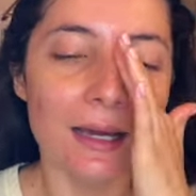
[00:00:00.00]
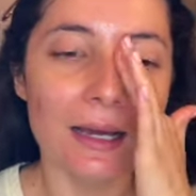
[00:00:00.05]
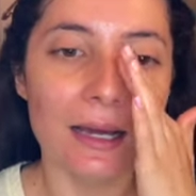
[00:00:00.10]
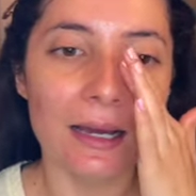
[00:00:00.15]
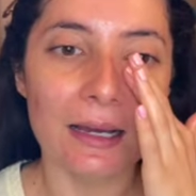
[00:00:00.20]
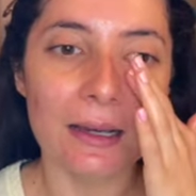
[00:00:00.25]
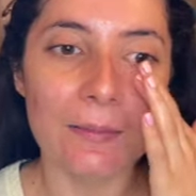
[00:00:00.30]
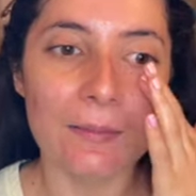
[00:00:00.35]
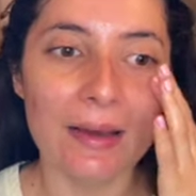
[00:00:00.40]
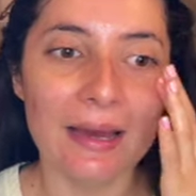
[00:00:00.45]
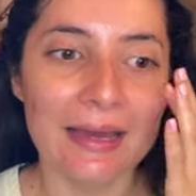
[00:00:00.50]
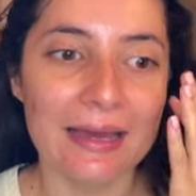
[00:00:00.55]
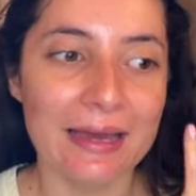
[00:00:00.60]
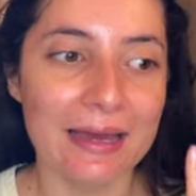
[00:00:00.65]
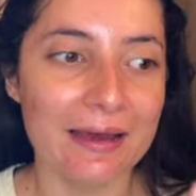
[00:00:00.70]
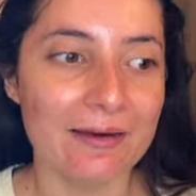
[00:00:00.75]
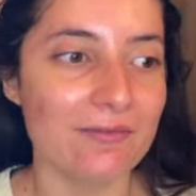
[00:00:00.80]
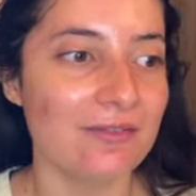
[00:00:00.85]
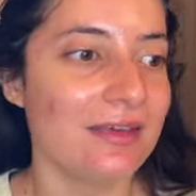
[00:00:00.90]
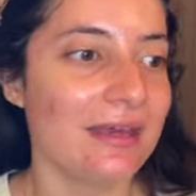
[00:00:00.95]
I
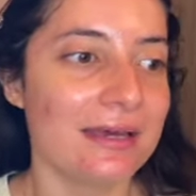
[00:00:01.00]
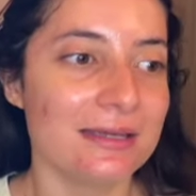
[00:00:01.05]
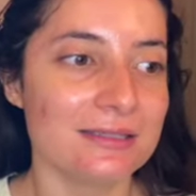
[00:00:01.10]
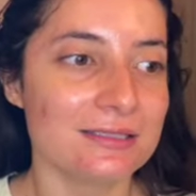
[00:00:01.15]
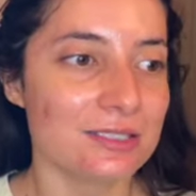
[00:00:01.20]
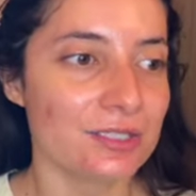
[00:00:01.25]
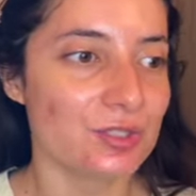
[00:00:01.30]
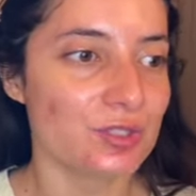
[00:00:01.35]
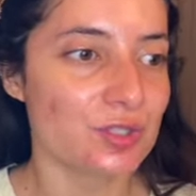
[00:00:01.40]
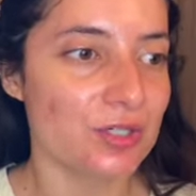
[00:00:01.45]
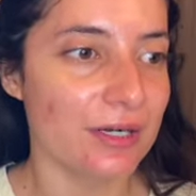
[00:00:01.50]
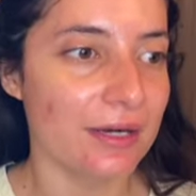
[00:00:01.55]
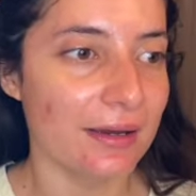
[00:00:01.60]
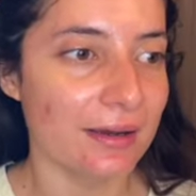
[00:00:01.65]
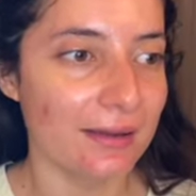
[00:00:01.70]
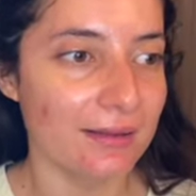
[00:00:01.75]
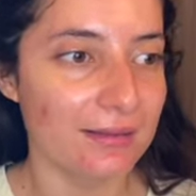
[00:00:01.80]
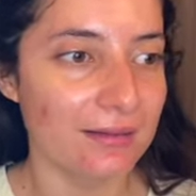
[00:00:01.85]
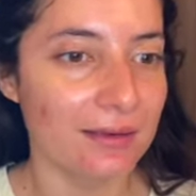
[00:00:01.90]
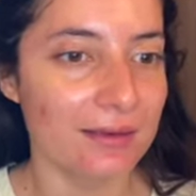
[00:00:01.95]
have yet to
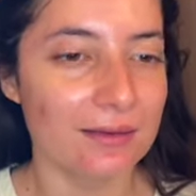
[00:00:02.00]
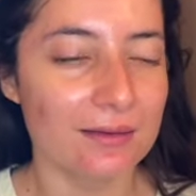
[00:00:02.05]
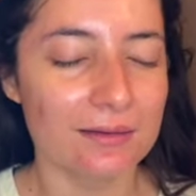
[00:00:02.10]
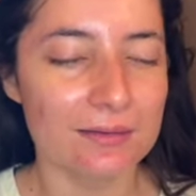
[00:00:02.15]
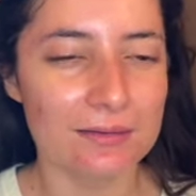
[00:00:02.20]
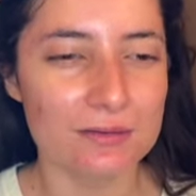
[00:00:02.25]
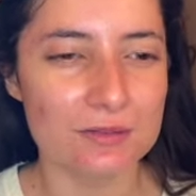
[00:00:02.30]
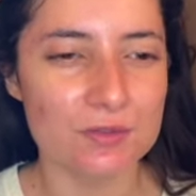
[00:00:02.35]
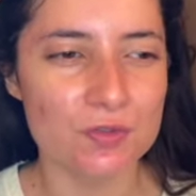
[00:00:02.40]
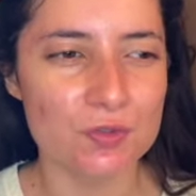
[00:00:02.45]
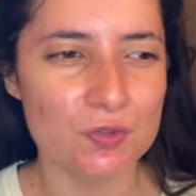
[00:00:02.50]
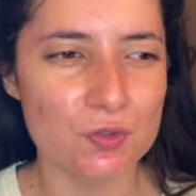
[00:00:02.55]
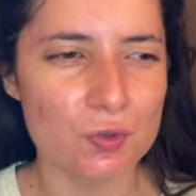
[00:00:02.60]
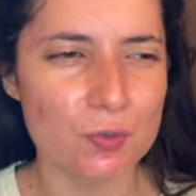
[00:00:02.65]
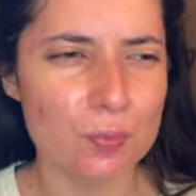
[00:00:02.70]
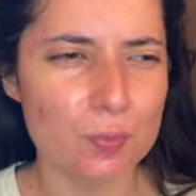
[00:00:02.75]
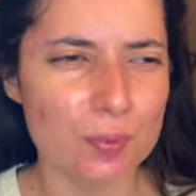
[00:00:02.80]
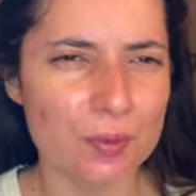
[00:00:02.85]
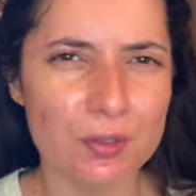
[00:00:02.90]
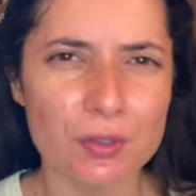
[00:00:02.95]
try like the
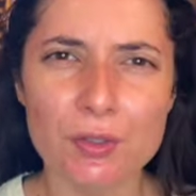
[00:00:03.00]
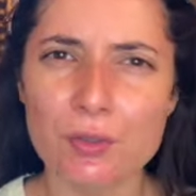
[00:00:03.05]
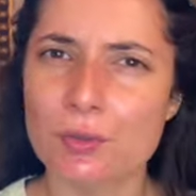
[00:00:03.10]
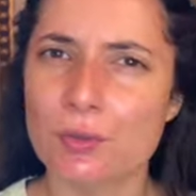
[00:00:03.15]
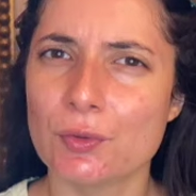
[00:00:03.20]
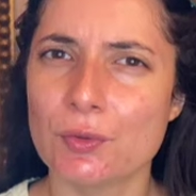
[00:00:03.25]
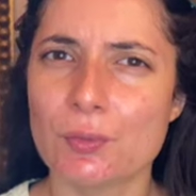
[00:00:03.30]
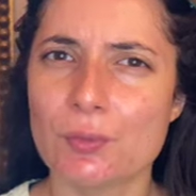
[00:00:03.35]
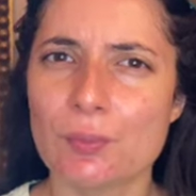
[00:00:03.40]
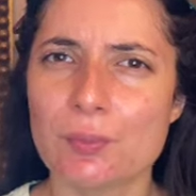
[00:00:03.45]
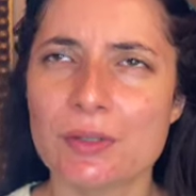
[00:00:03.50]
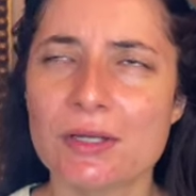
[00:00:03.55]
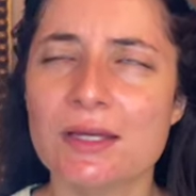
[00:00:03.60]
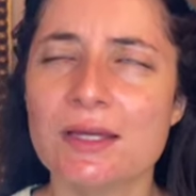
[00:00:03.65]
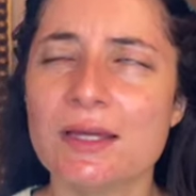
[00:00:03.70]
Super Goop,